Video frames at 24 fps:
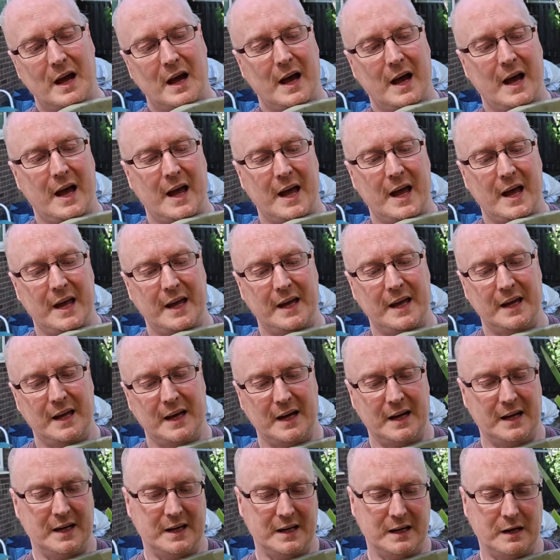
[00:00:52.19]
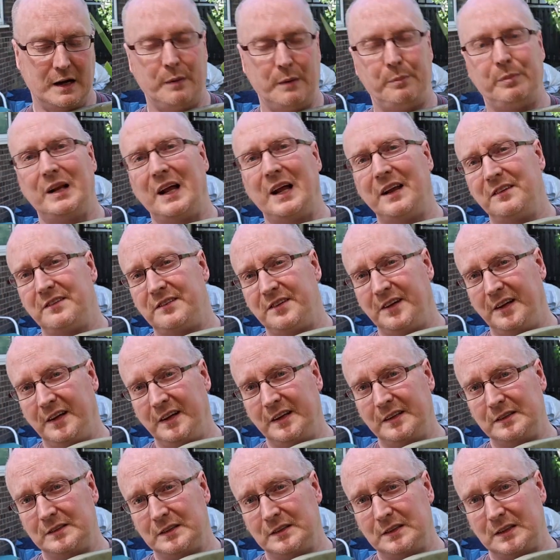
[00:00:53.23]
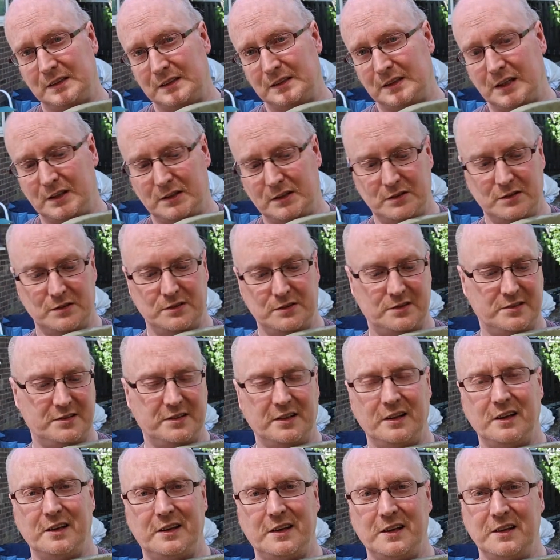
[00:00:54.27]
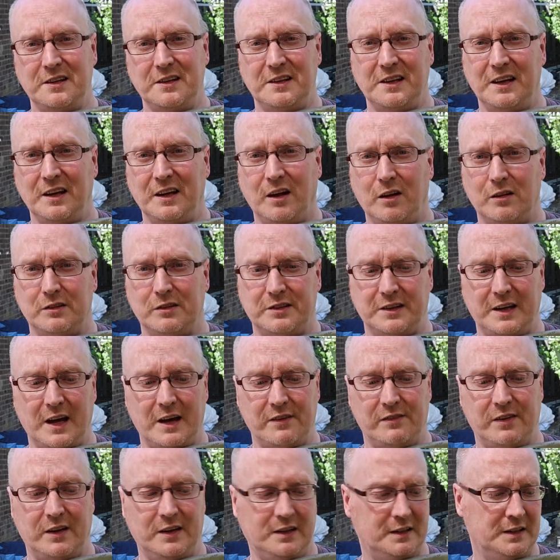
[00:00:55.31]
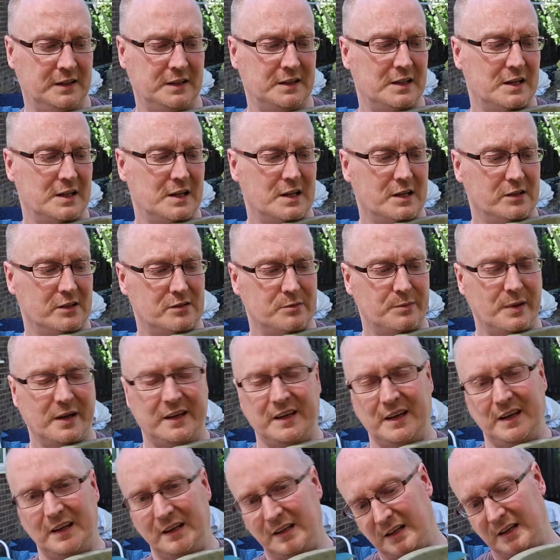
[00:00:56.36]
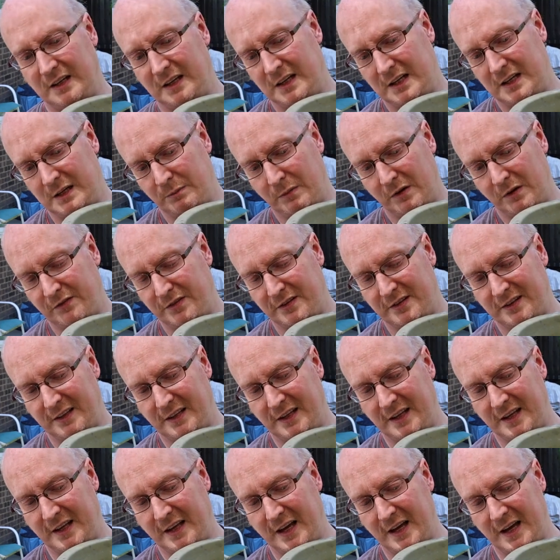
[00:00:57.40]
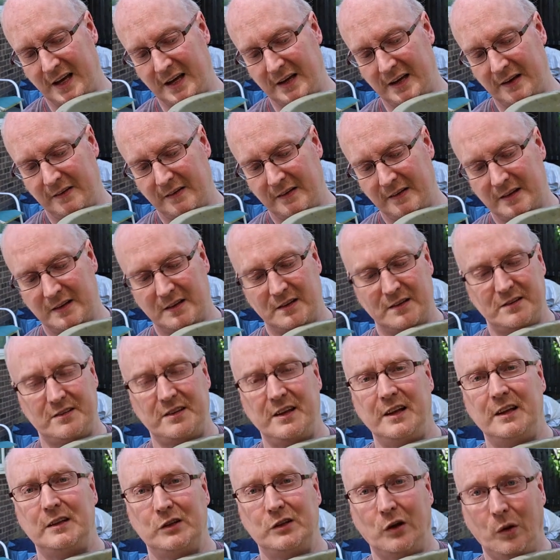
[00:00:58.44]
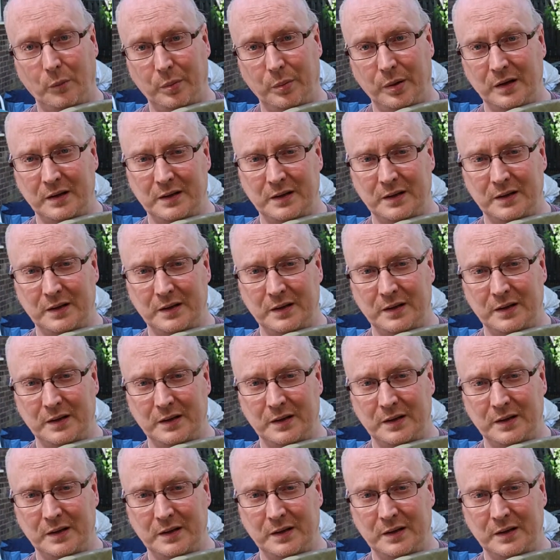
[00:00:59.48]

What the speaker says: a planter and siliconed it all together to make it obviously sealed up,